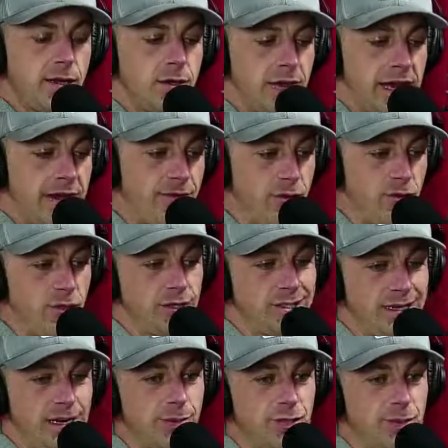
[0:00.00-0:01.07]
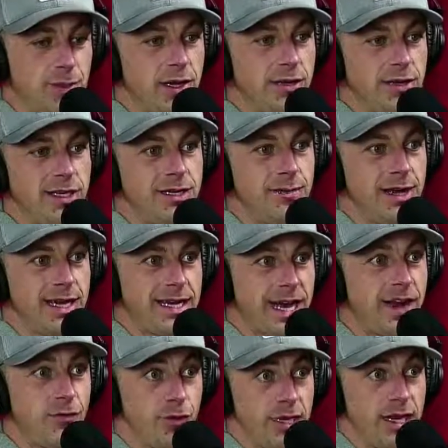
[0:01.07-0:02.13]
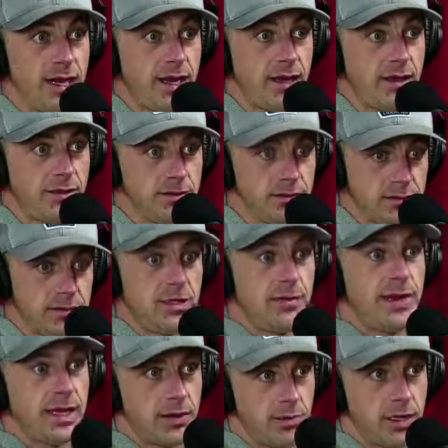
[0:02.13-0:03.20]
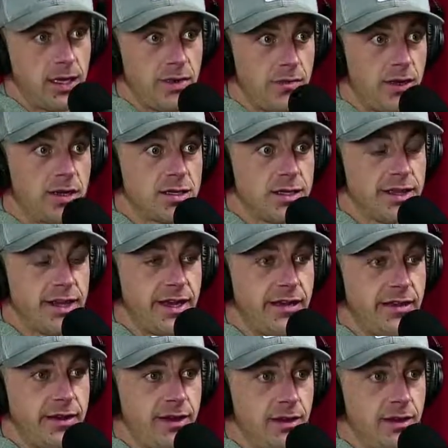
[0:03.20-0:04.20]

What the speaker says: have you looked at how much money you need to make every day to make $1 million at the end of the year?